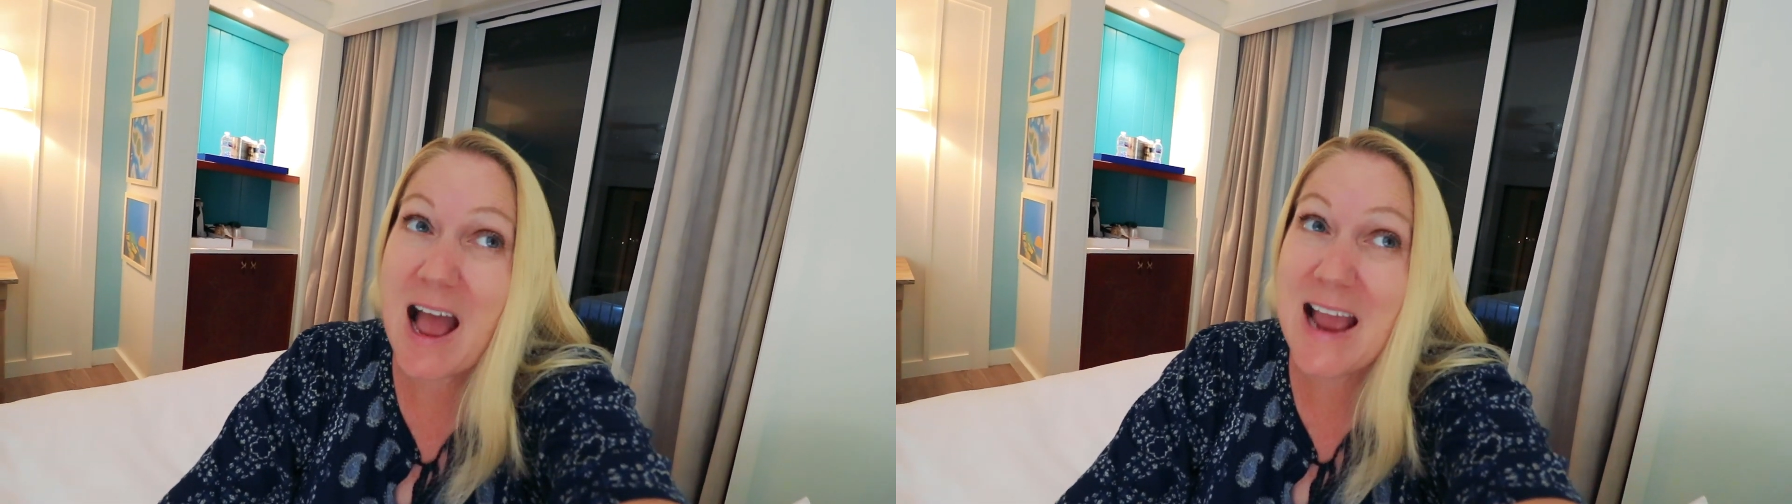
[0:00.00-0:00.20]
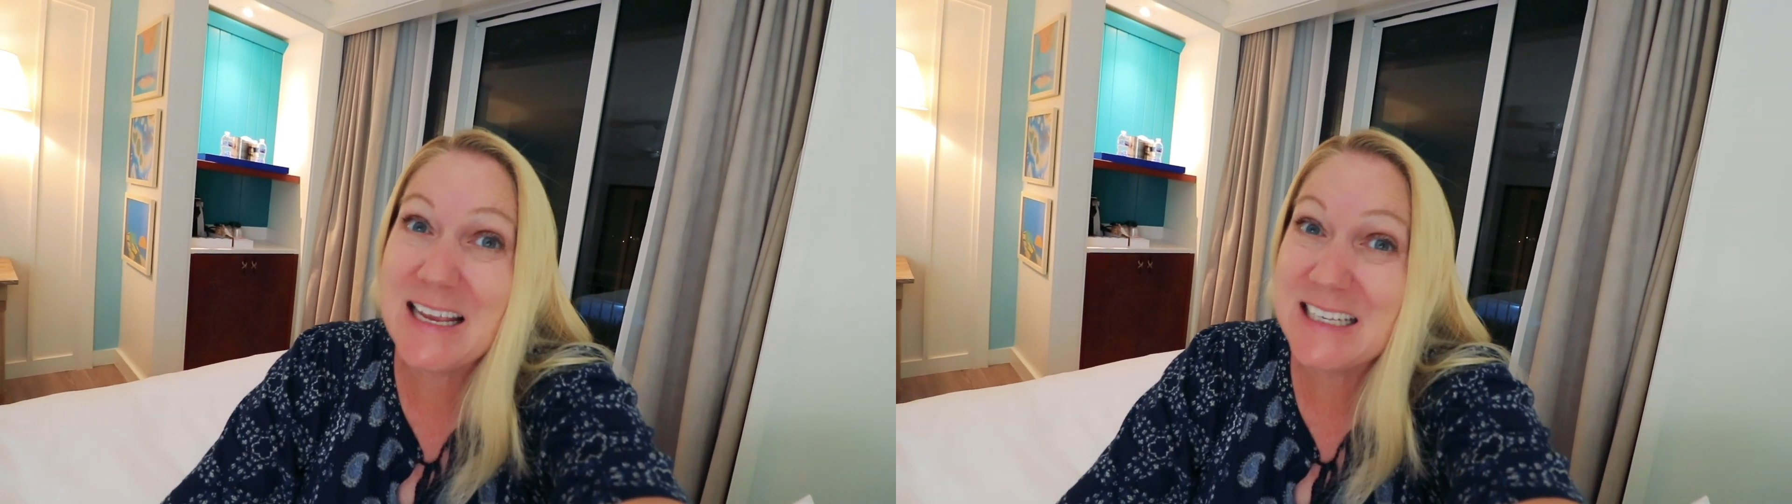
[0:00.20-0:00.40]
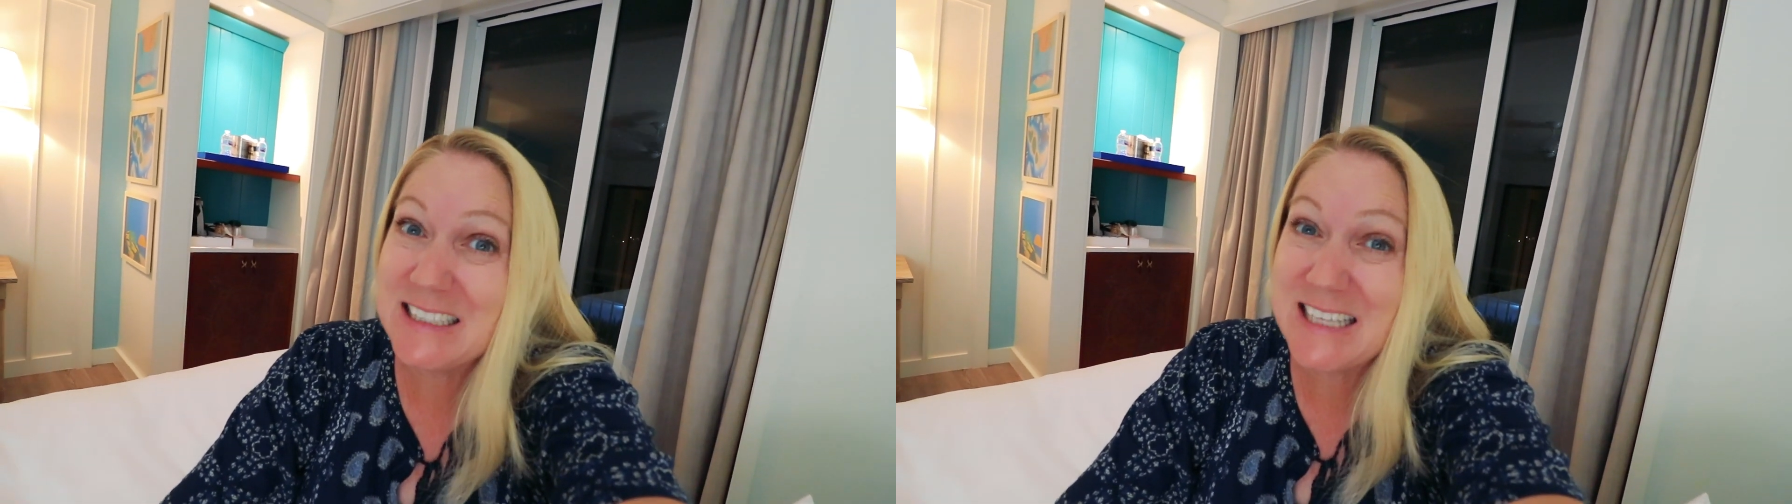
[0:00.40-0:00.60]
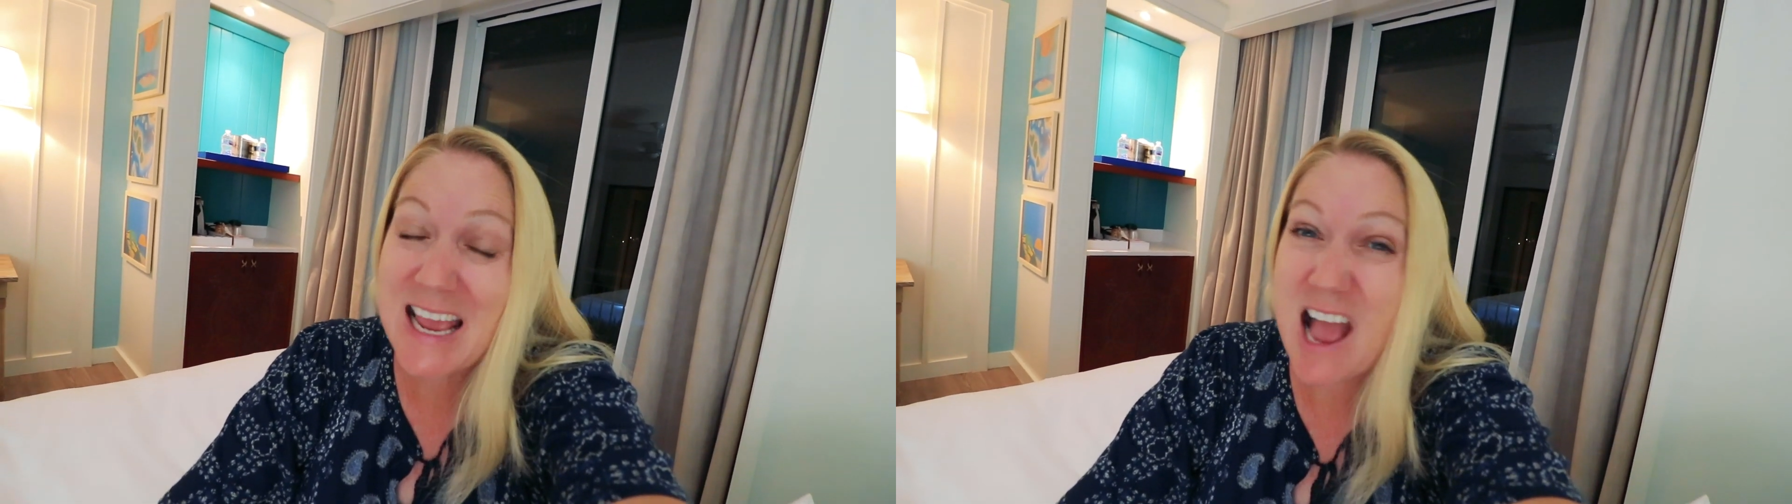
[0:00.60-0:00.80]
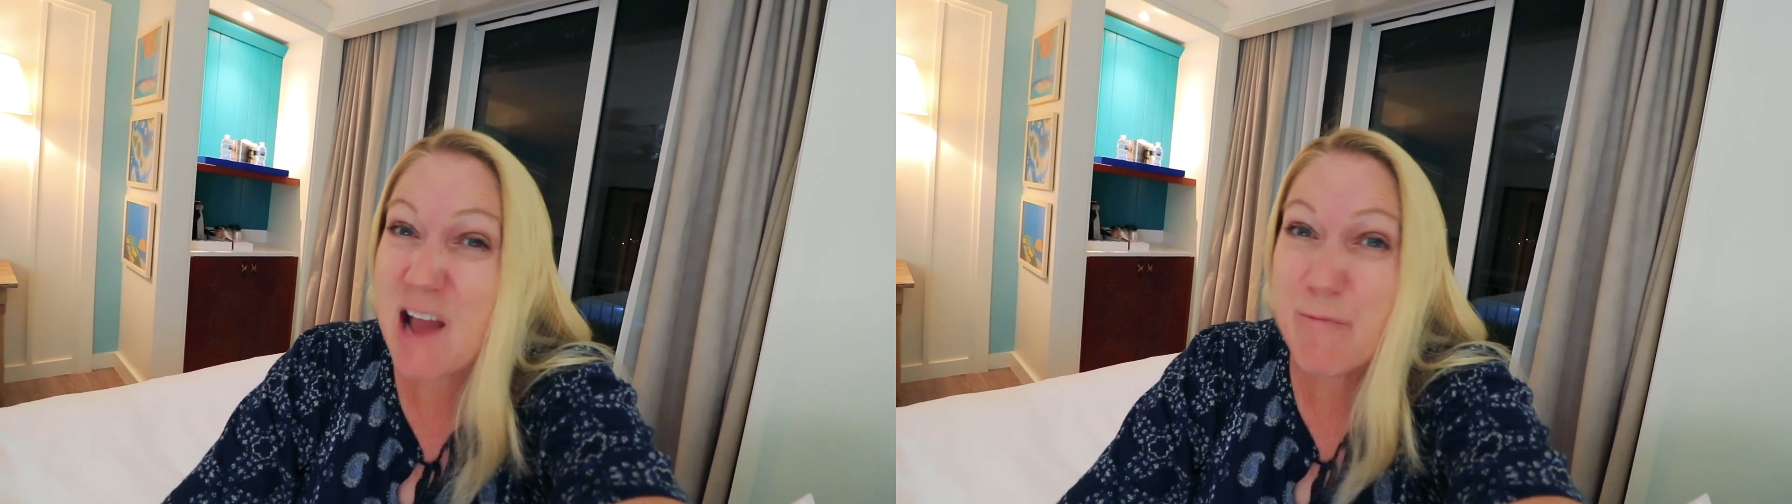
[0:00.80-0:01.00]
I can
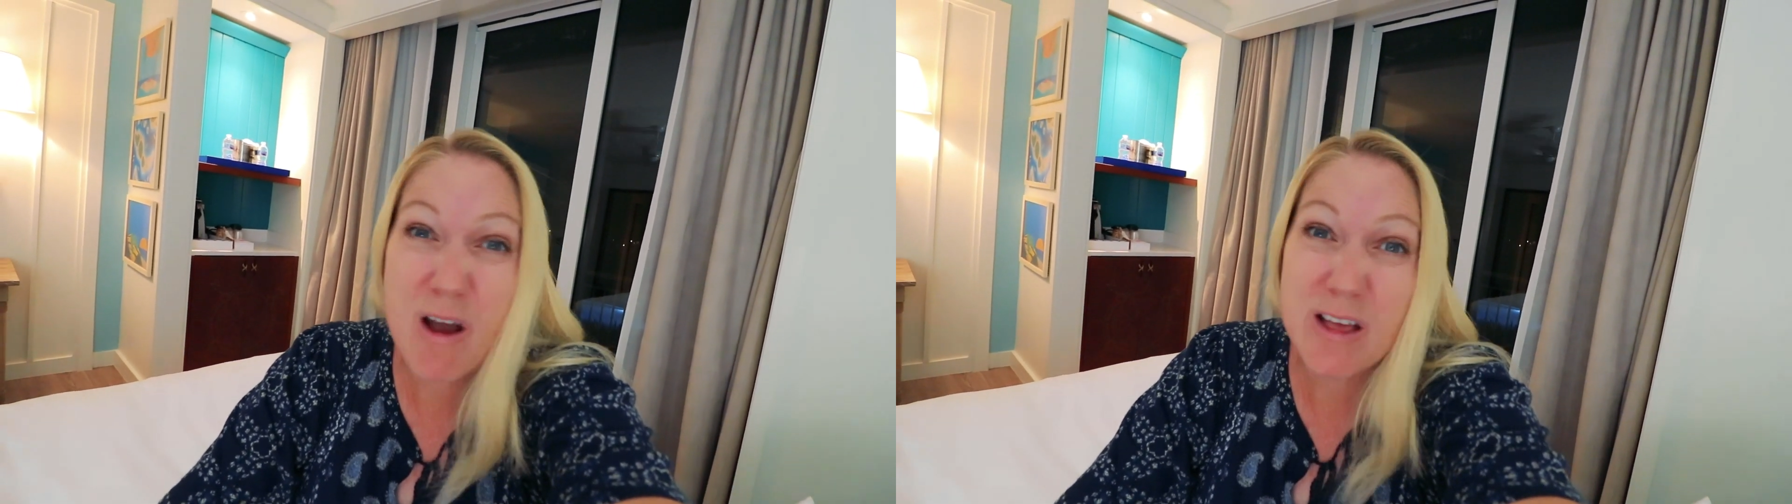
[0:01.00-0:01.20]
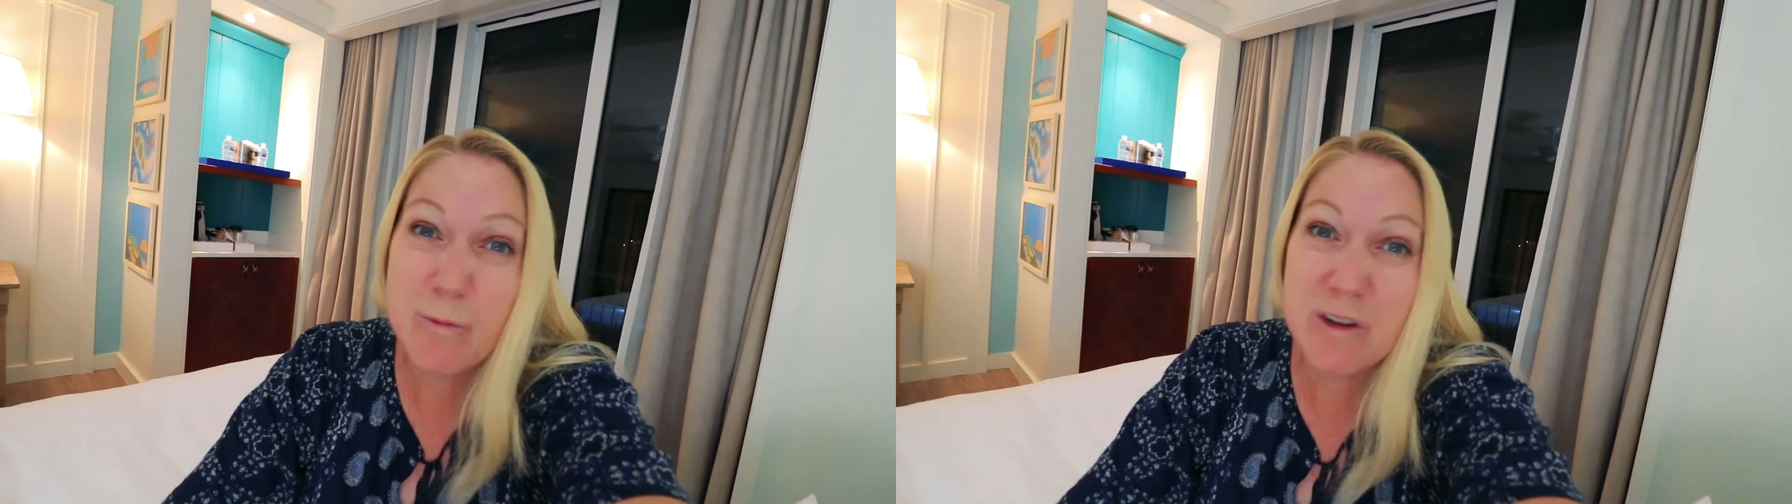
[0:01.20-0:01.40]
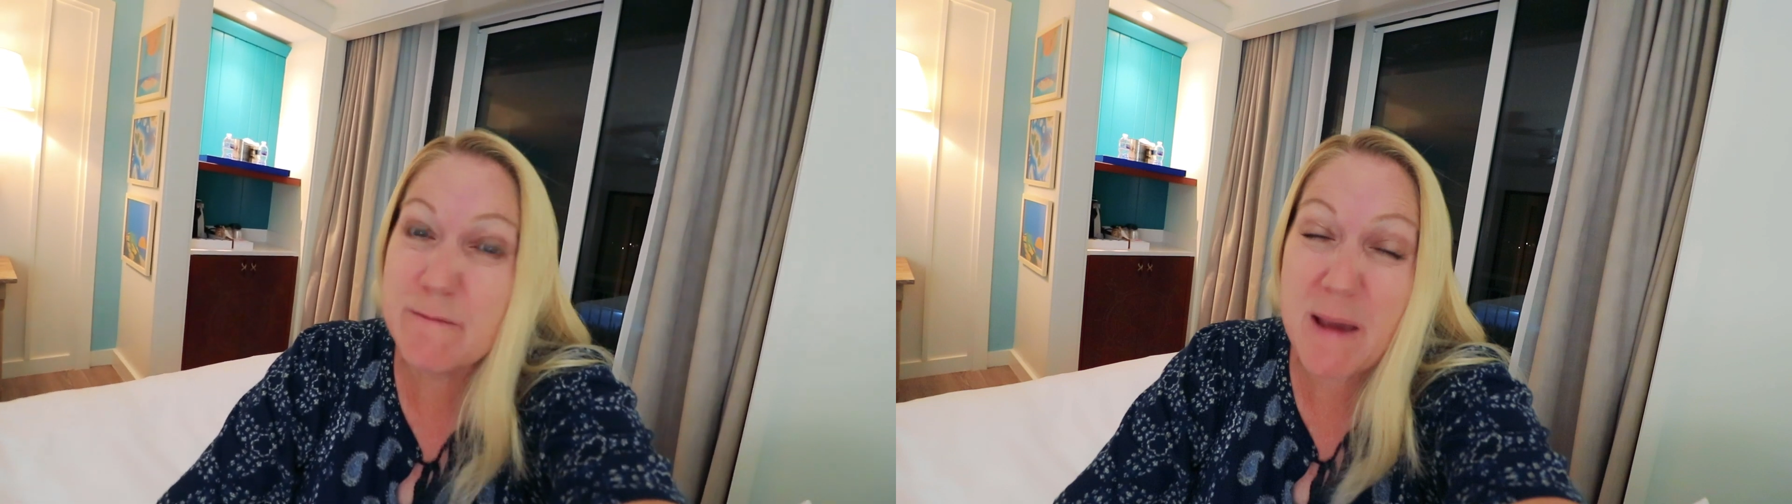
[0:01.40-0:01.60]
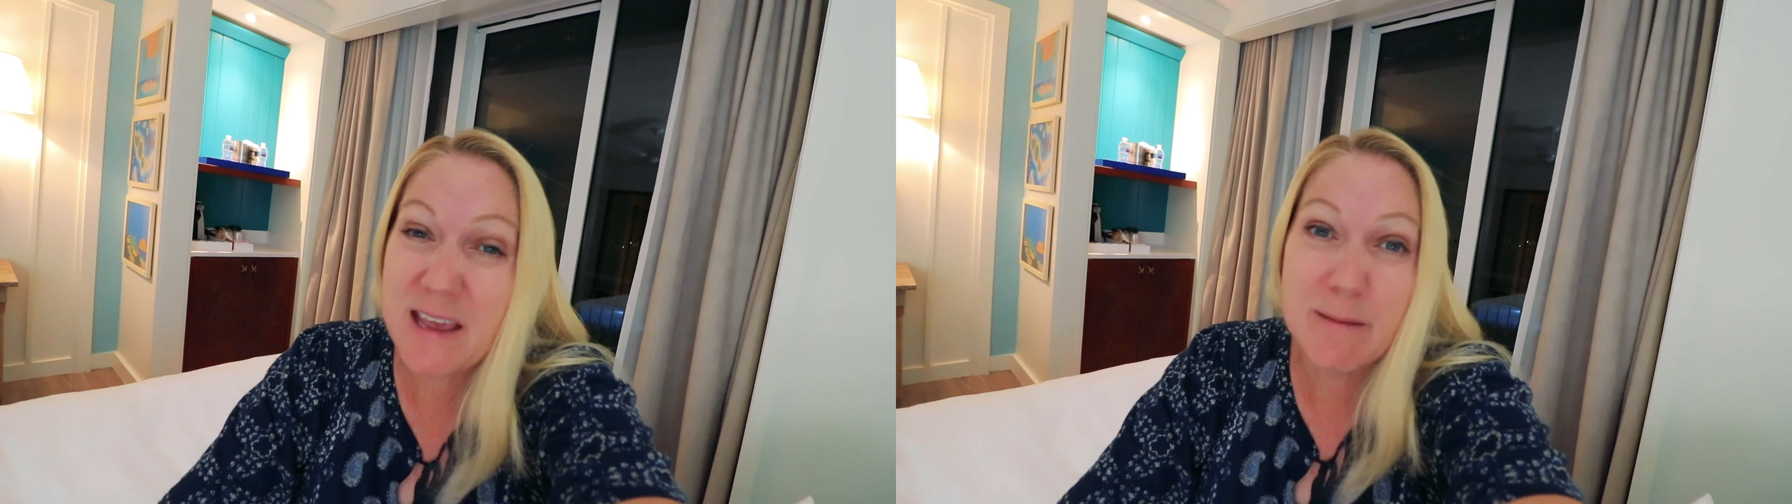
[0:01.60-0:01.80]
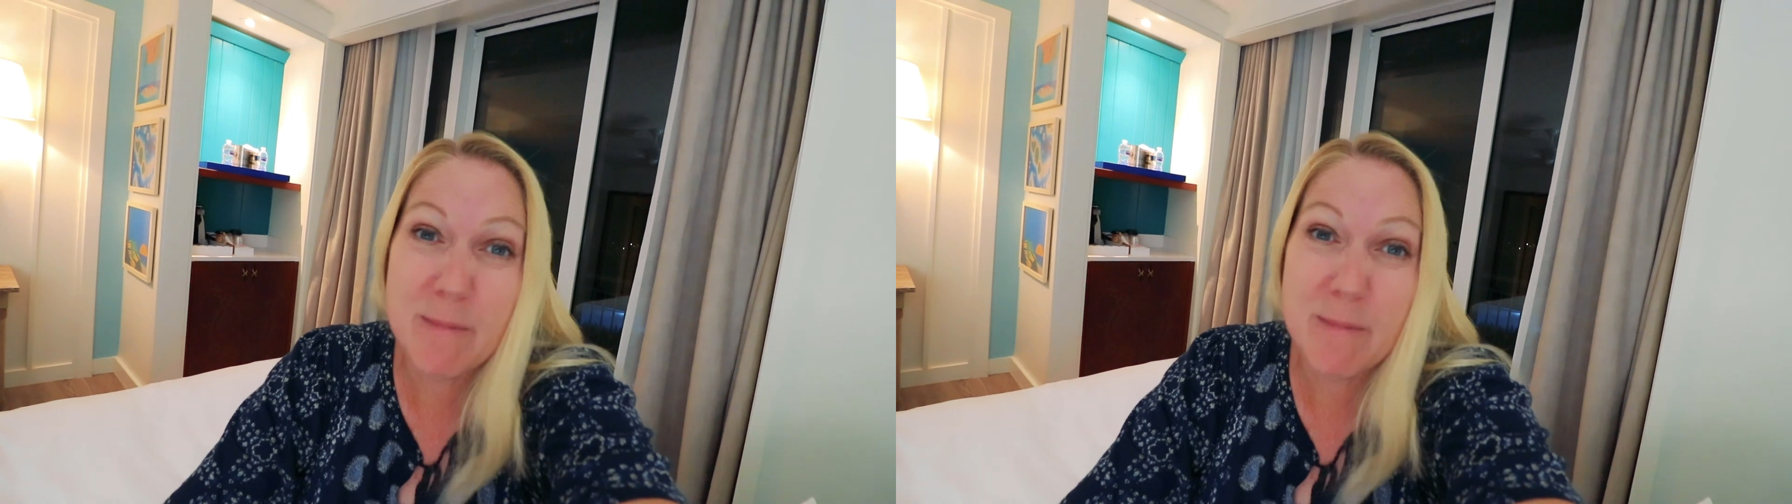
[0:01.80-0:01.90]
say I probably wouldn't pay the